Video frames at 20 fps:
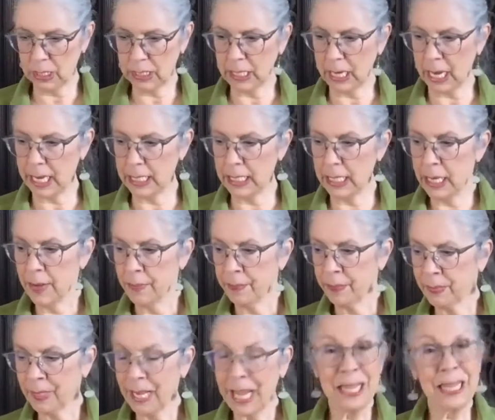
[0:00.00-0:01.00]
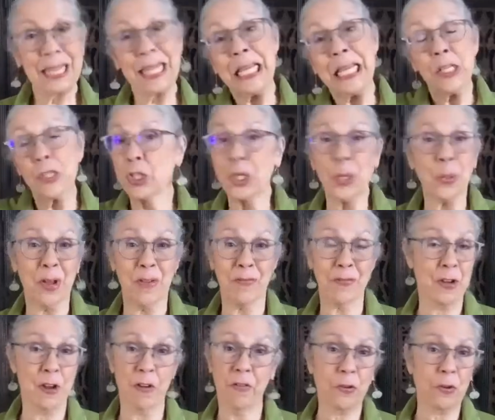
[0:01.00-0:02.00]
said, "These two have
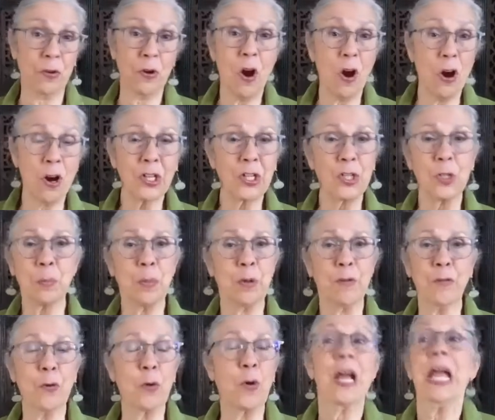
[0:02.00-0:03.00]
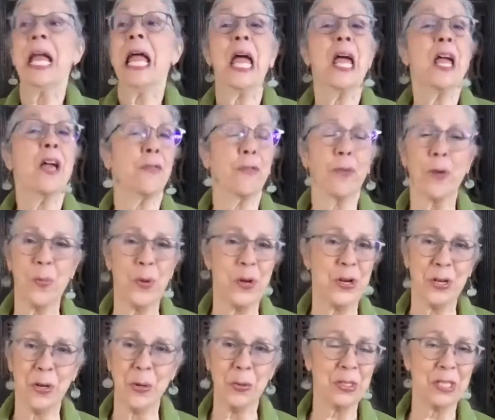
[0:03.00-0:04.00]
never argued before. Everyone
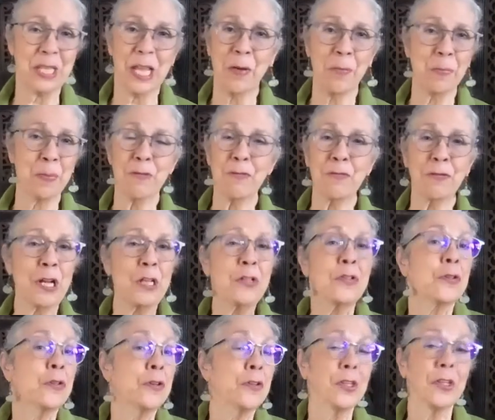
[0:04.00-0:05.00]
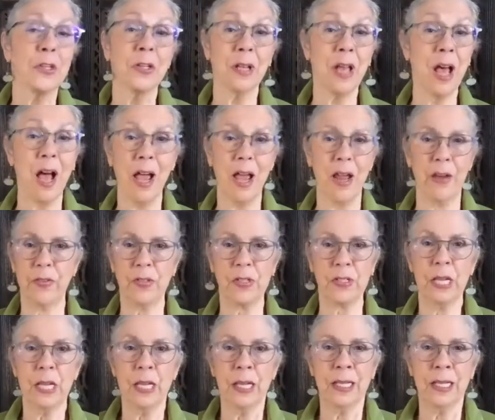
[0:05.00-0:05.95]
knows they have been friends all their lives.